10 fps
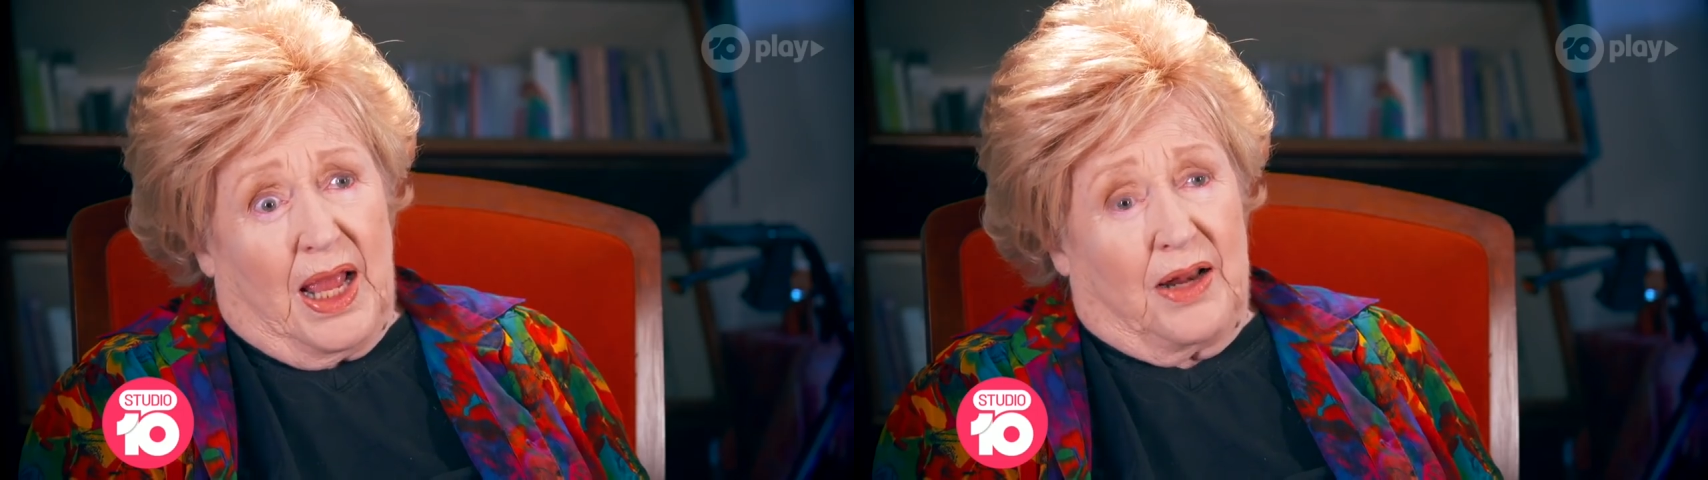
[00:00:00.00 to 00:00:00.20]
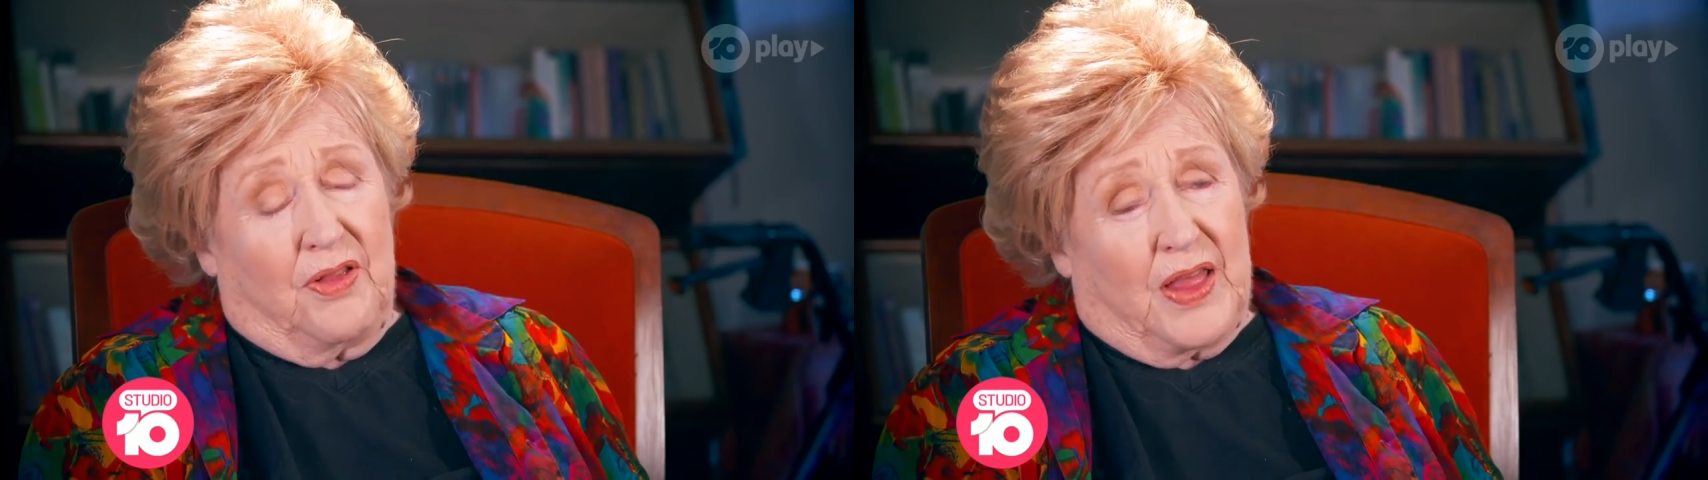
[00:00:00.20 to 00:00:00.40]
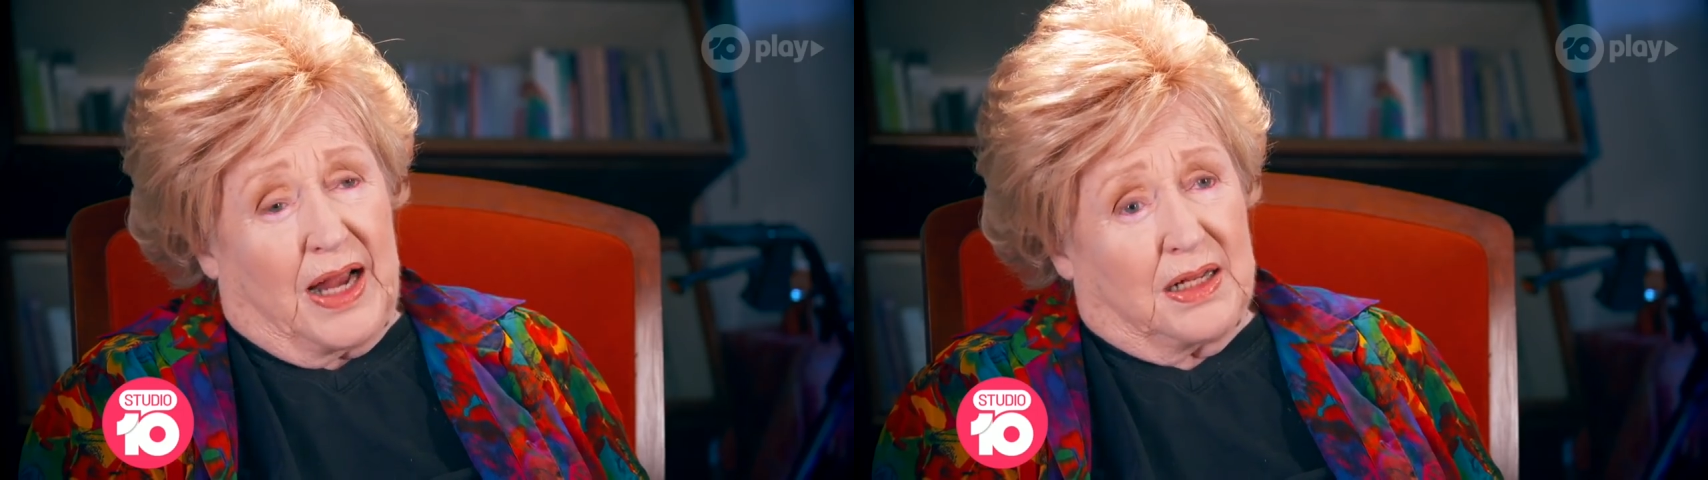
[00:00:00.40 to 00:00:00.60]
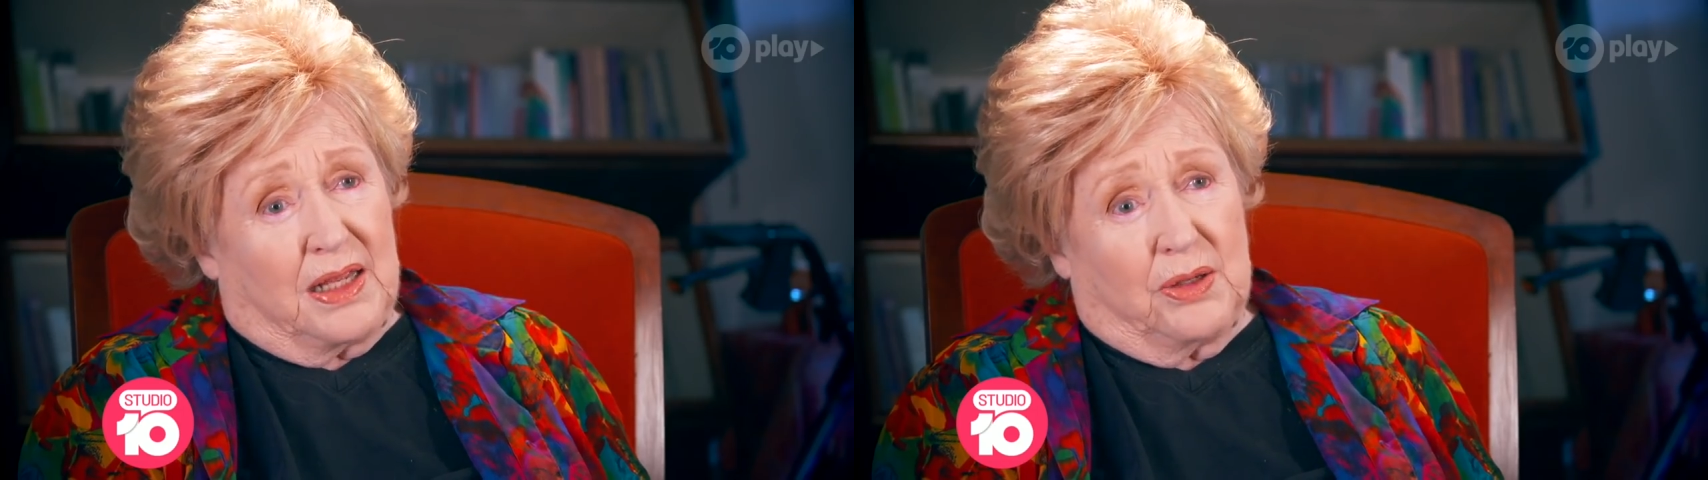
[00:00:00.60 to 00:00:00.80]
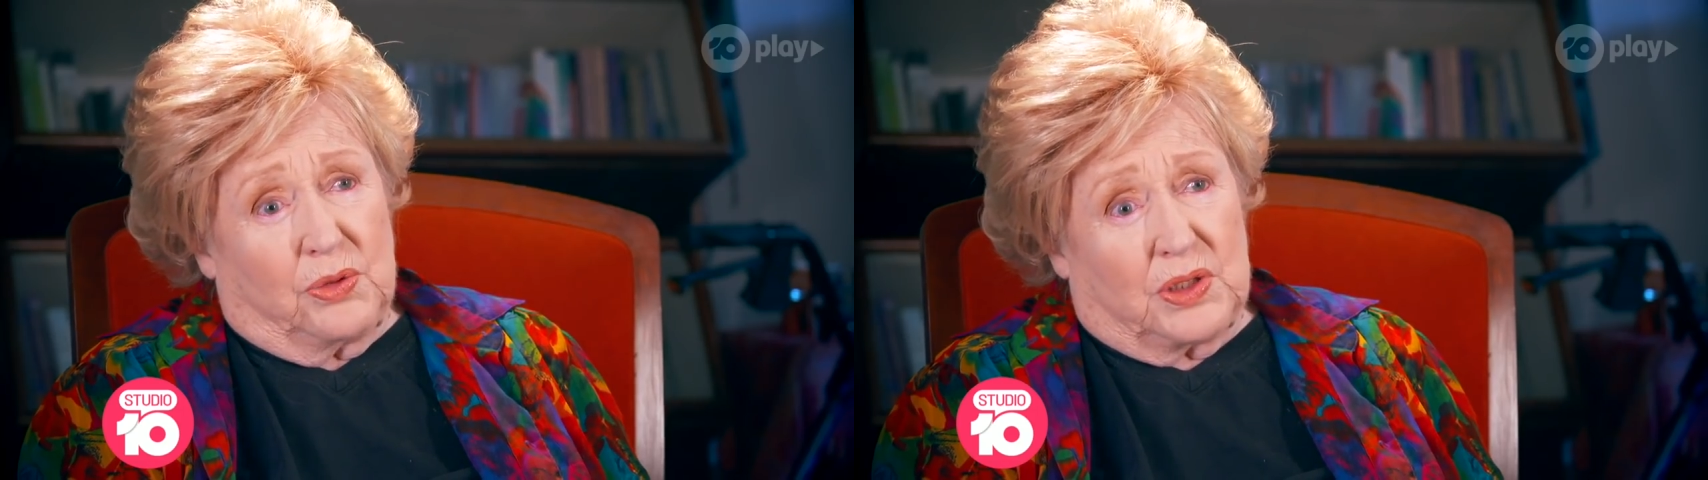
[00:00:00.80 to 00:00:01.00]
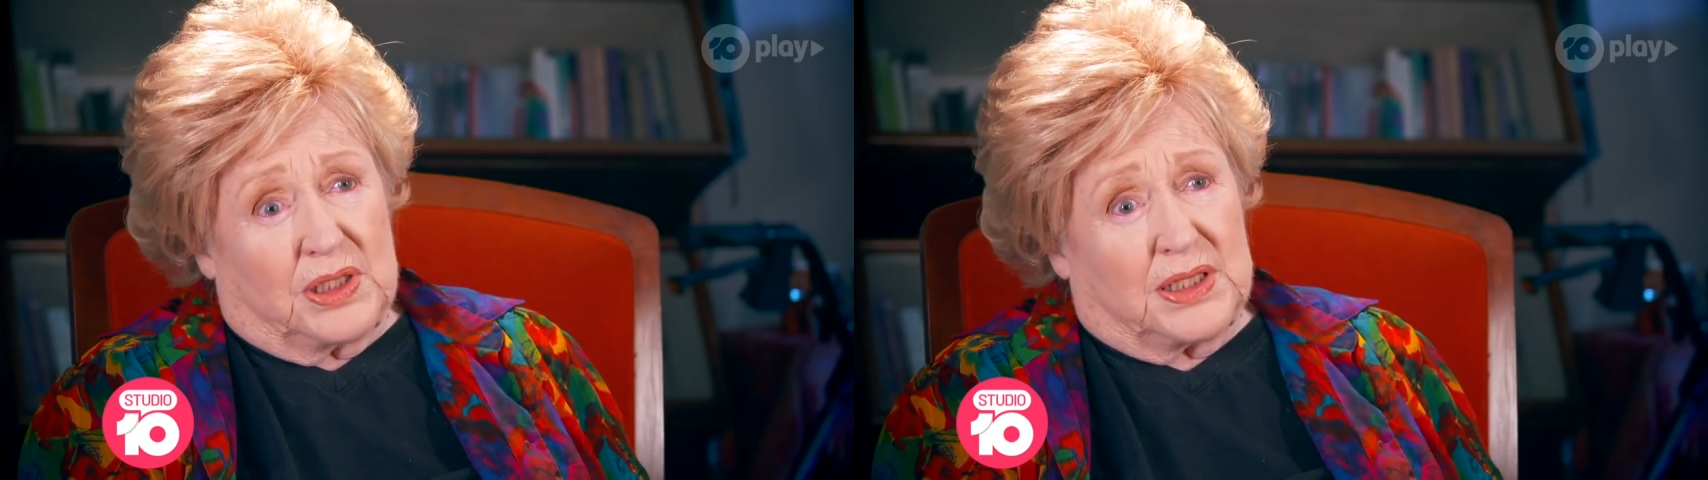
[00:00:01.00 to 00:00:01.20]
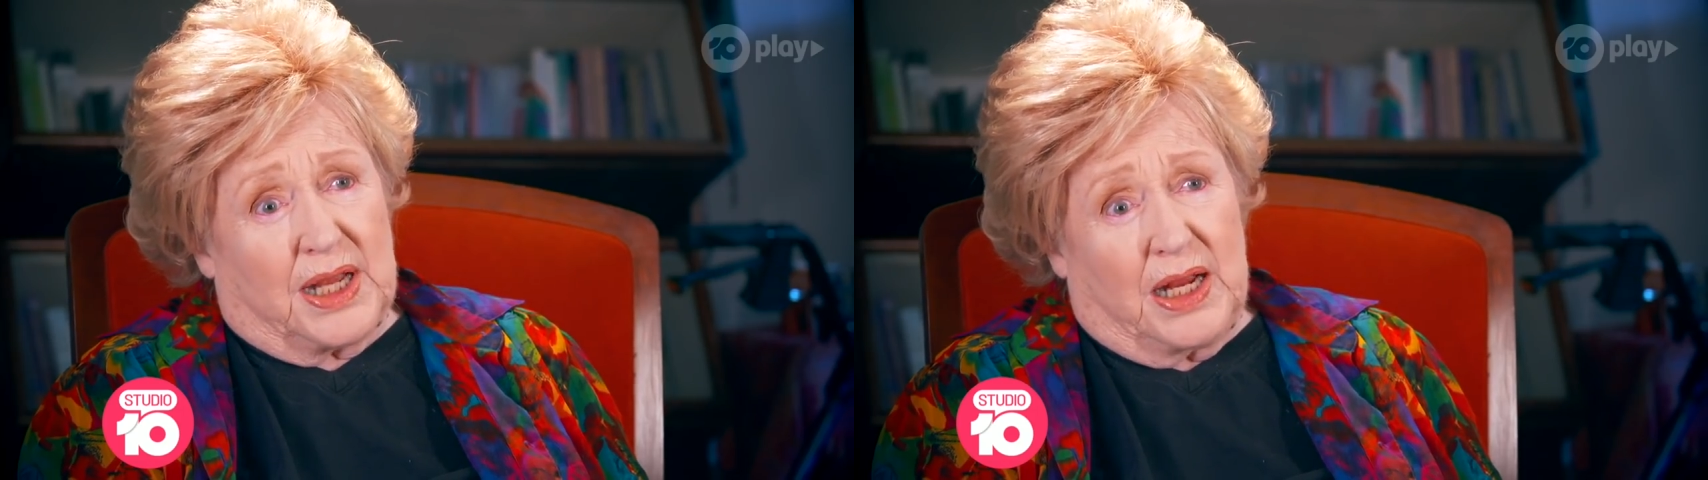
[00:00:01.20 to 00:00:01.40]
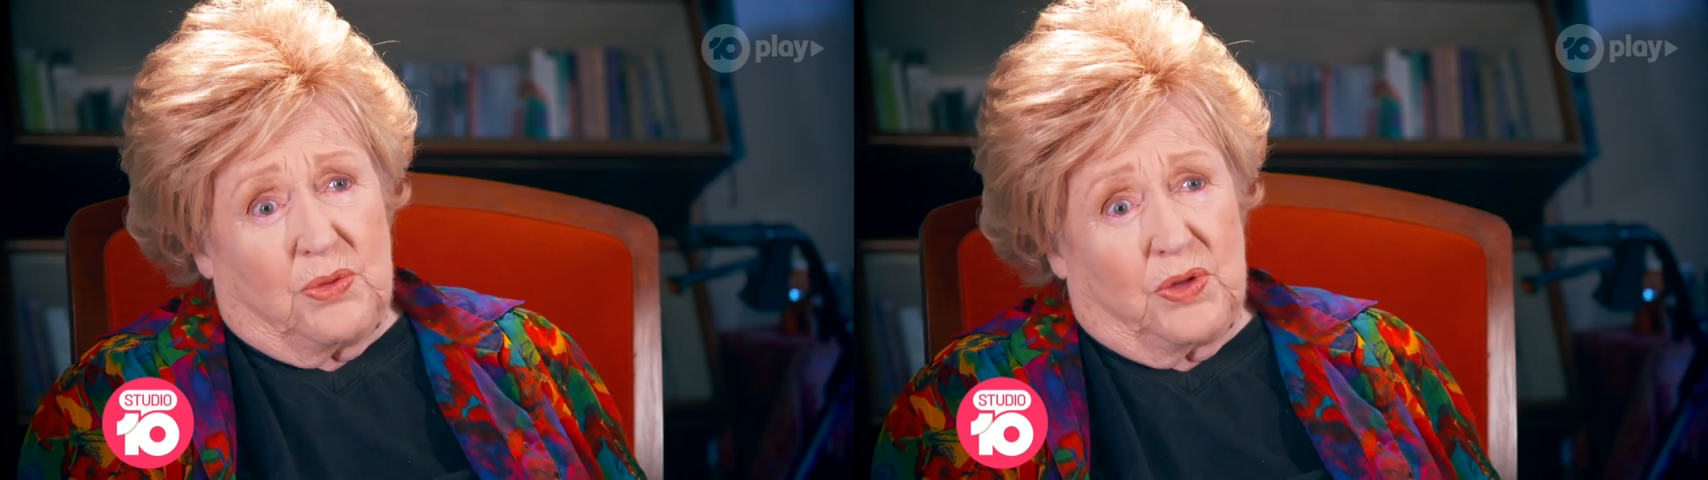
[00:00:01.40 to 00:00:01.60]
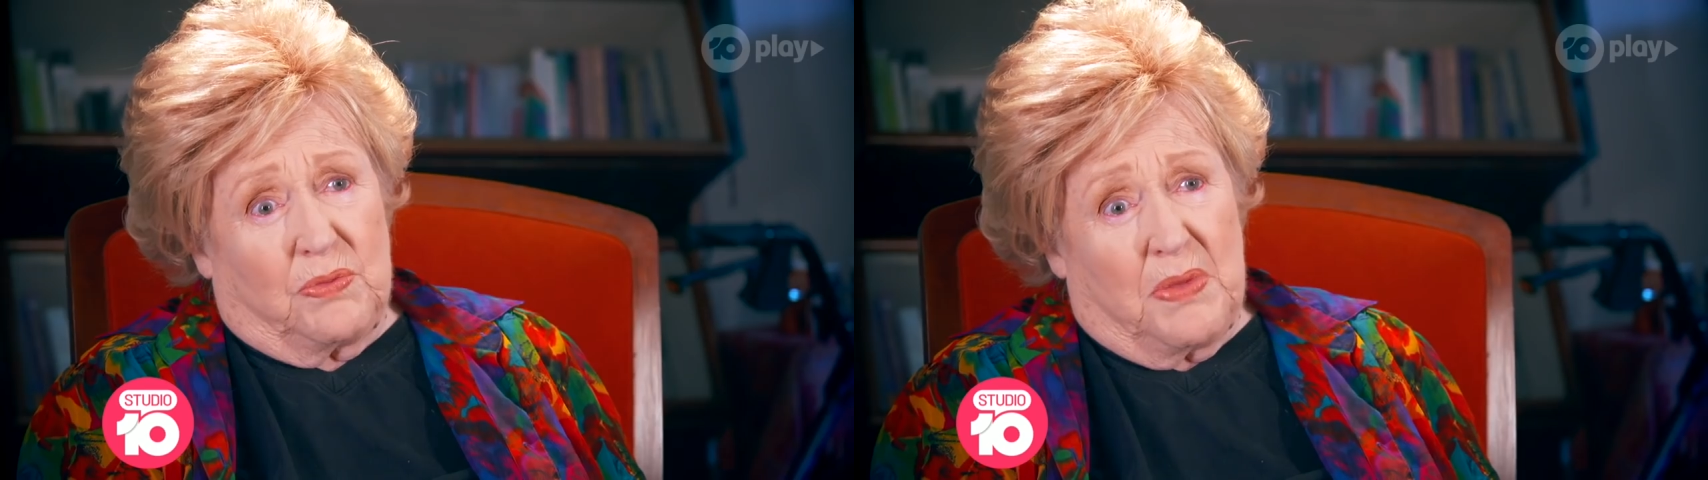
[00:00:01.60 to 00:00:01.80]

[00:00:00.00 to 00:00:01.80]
And that guilt stayed with